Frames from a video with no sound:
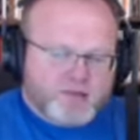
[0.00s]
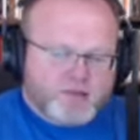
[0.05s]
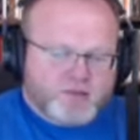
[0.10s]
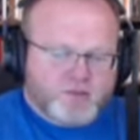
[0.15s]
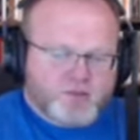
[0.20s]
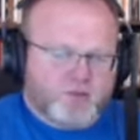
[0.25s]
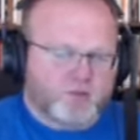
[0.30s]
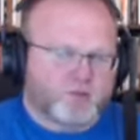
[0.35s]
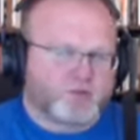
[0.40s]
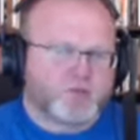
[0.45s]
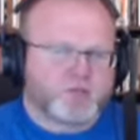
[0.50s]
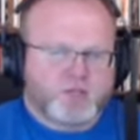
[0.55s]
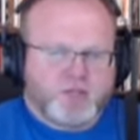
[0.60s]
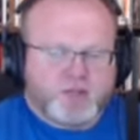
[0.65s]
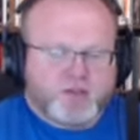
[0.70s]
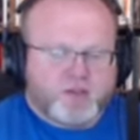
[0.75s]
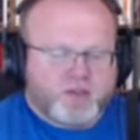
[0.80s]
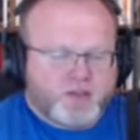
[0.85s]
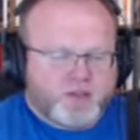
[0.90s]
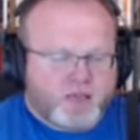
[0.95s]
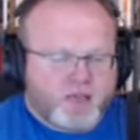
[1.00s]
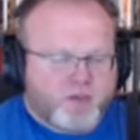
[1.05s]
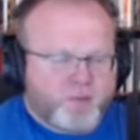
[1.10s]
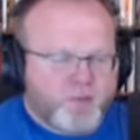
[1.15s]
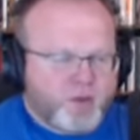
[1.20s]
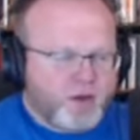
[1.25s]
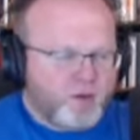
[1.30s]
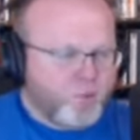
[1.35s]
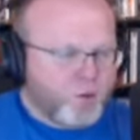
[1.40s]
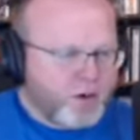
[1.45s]
So just in thinking
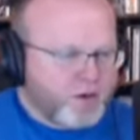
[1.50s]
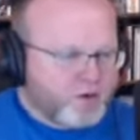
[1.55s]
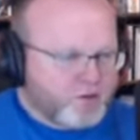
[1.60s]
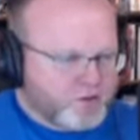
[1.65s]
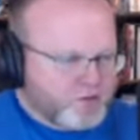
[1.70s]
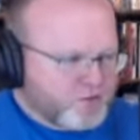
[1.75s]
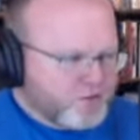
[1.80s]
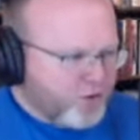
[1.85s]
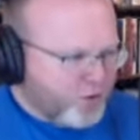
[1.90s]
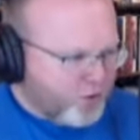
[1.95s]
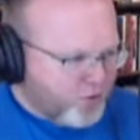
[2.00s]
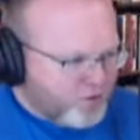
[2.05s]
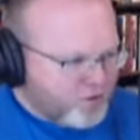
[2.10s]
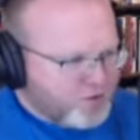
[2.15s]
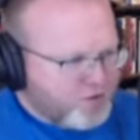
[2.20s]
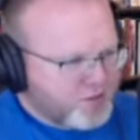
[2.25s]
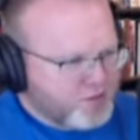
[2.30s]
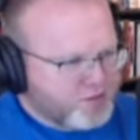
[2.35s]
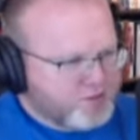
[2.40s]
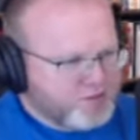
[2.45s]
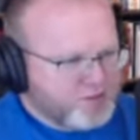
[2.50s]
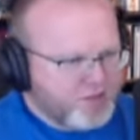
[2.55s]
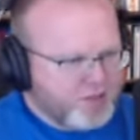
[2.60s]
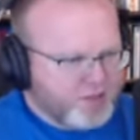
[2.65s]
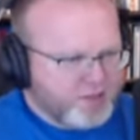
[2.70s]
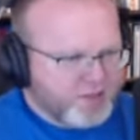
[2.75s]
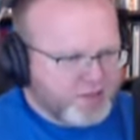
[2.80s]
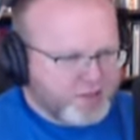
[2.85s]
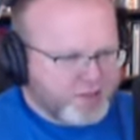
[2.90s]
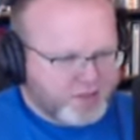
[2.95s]
about where to start a
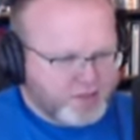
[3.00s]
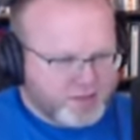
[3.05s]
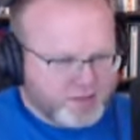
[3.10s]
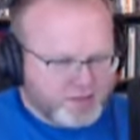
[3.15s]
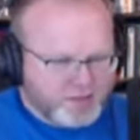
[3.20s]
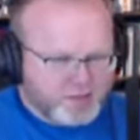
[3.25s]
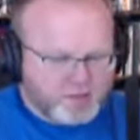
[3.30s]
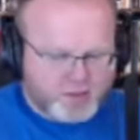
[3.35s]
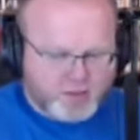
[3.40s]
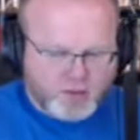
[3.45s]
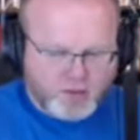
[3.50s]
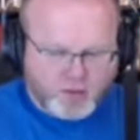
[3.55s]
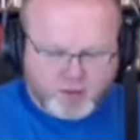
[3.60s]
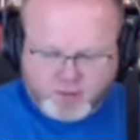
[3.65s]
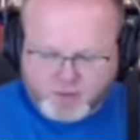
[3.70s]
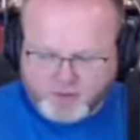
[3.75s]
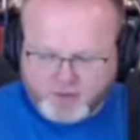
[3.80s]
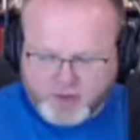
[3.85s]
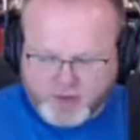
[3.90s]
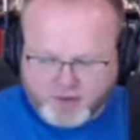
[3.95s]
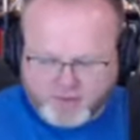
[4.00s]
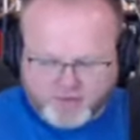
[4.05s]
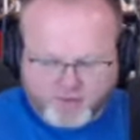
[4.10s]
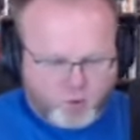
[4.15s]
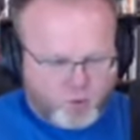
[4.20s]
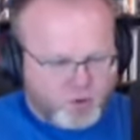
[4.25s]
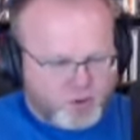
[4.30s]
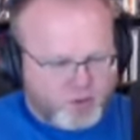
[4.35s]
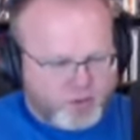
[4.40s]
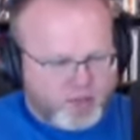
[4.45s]
study like this, you know, you've got
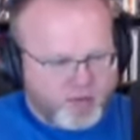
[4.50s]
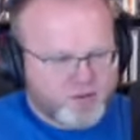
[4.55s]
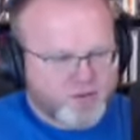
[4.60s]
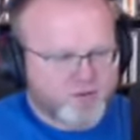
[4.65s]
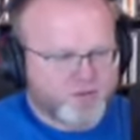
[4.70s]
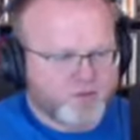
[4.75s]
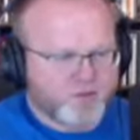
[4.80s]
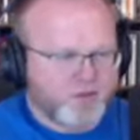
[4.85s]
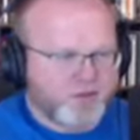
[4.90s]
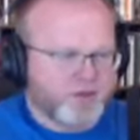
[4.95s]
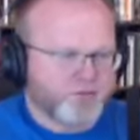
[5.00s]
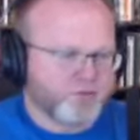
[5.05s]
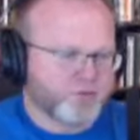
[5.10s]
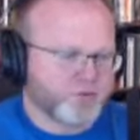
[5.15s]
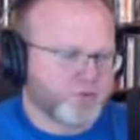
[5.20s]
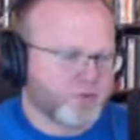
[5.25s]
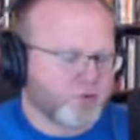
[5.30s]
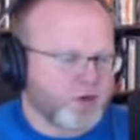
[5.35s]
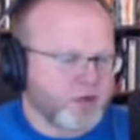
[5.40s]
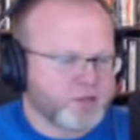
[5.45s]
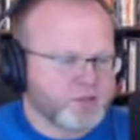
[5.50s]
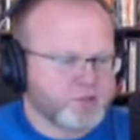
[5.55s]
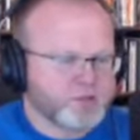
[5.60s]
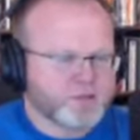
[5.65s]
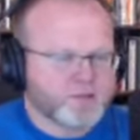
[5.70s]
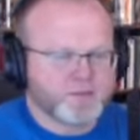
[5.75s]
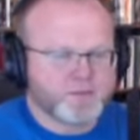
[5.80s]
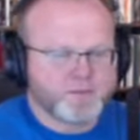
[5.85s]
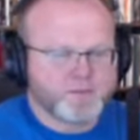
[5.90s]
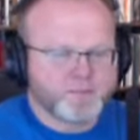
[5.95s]
four accounts of the life of
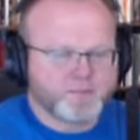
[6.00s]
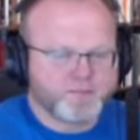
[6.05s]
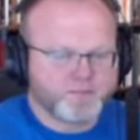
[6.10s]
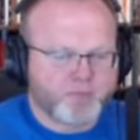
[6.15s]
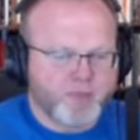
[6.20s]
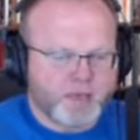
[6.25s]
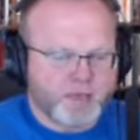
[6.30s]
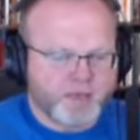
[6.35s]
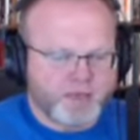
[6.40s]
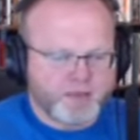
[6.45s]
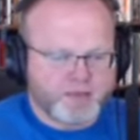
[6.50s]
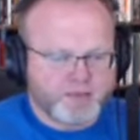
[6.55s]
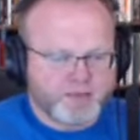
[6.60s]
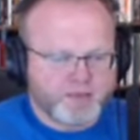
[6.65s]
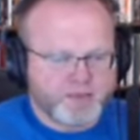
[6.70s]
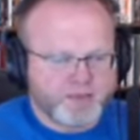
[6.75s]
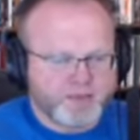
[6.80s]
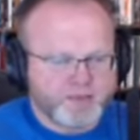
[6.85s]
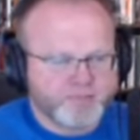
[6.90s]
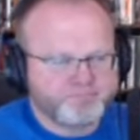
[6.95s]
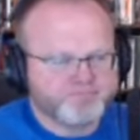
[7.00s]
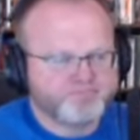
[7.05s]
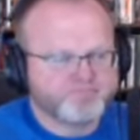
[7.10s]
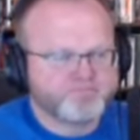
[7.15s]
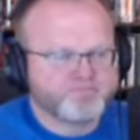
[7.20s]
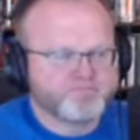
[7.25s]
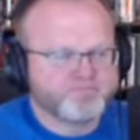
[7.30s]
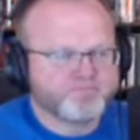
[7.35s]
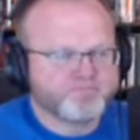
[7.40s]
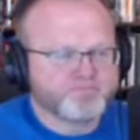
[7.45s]
Christ, and I
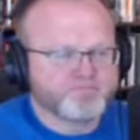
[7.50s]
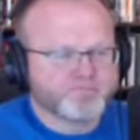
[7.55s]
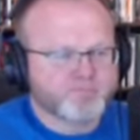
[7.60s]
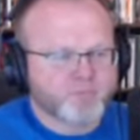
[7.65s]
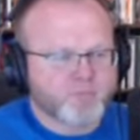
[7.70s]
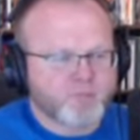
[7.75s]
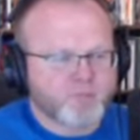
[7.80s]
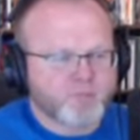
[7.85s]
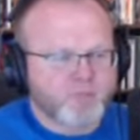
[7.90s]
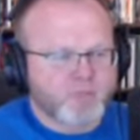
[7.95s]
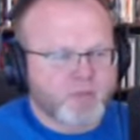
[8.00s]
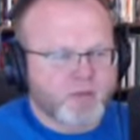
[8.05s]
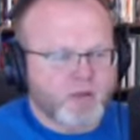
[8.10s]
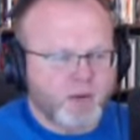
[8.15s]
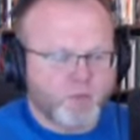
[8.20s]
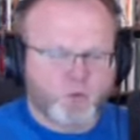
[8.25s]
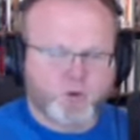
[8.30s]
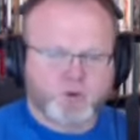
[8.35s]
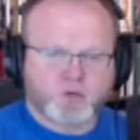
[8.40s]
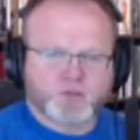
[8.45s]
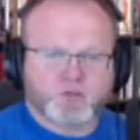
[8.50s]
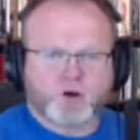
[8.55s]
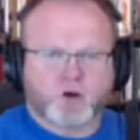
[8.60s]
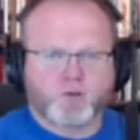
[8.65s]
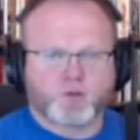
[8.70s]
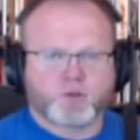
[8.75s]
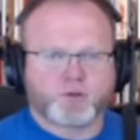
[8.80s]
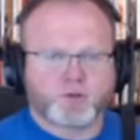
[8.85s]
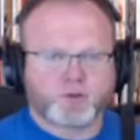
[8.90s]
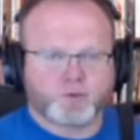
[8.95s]
wanted to
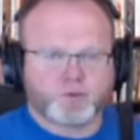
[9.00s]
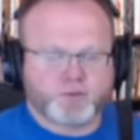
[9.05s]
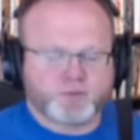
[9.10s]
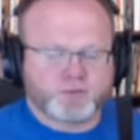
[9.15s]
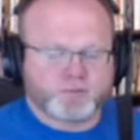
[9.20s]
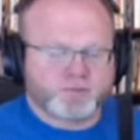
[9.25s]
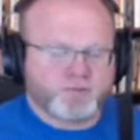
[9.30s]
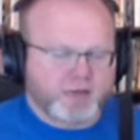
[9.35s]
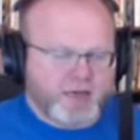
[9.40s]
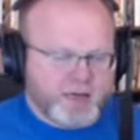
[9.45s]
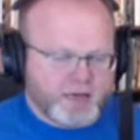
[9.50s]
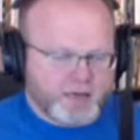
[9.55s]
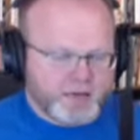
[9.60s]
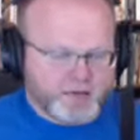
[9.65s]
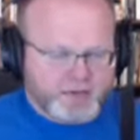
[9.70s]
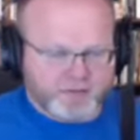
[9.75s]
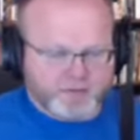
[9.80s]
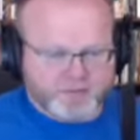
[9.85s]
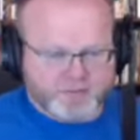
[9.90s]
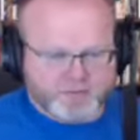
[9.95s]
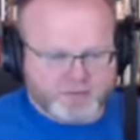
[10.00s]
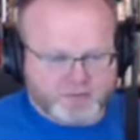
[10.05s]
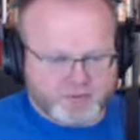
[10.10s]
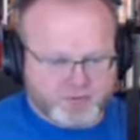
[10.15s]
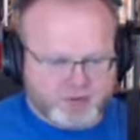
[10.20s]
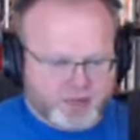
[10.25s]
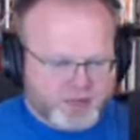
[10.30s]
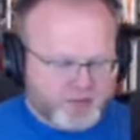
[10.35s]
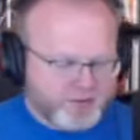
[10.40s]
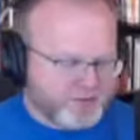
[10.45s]
start with Luke.
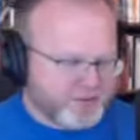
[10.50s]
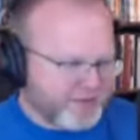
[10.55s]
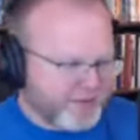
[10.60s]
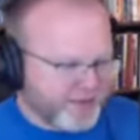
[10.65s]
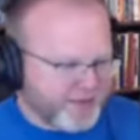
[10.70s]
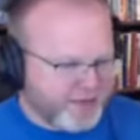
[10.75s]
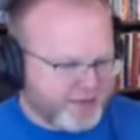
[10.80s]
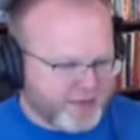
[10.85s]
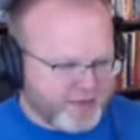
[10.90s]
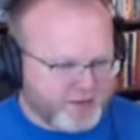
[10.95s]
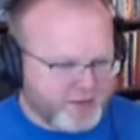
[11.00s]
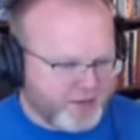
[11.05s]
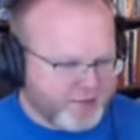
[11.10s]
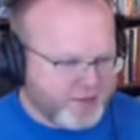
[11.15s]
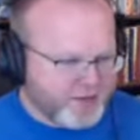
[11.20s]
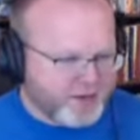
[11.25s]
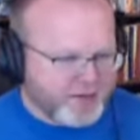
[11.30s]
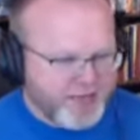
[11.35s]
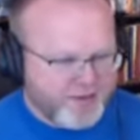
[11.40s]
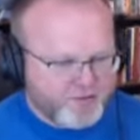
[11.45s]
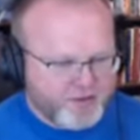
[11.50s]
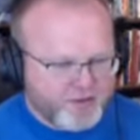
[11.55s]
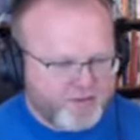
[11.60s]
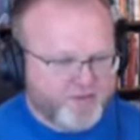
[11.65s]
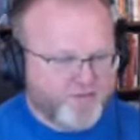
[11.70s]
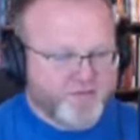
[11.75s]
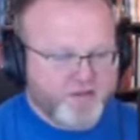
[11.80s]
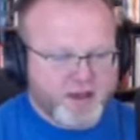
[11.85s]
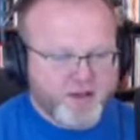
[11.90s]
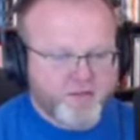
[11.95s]
There's not that I have a
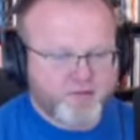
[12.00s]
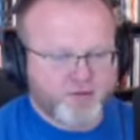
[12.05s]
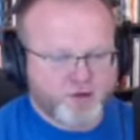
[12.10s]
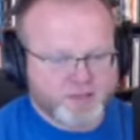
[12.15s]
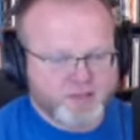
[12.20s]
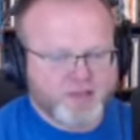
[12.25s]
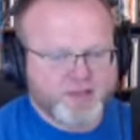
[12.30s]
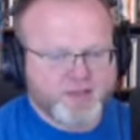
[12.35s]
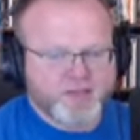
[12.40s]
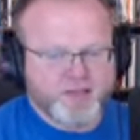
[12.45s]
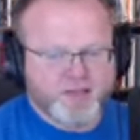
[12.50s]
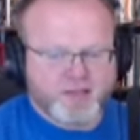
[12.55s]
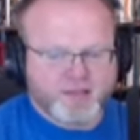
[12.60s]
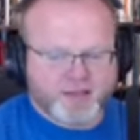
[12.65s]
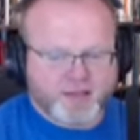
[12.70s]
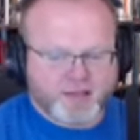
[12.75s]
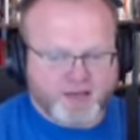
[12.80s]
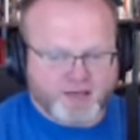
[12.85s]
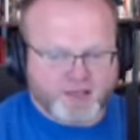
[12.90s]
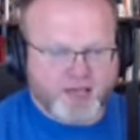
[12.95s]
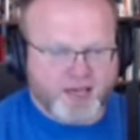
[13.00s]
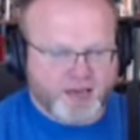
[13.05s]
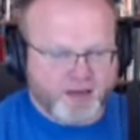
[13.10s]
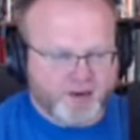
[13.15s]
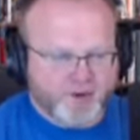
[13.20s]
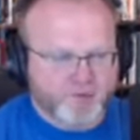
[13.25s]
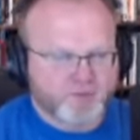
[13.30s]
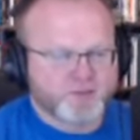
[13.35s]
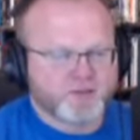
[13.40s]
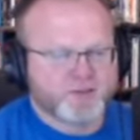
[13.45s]
favorite
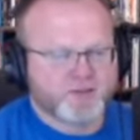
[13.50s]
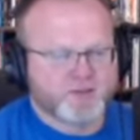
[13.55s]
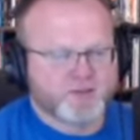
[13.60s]
account